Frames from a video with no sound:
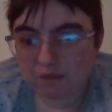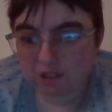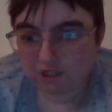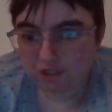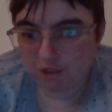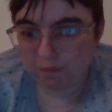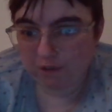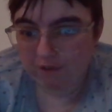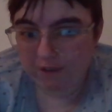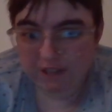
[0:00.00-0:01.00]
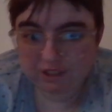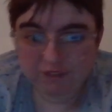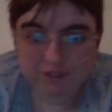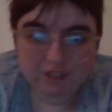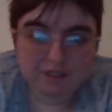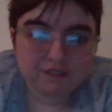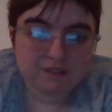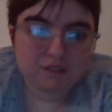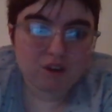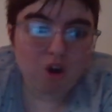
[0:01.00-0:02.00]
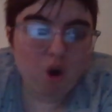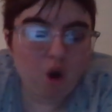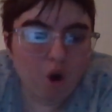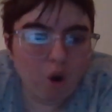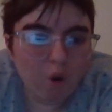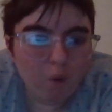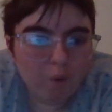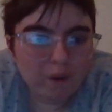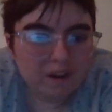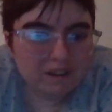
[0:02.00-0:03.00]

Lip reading: Was it super effective? Oh.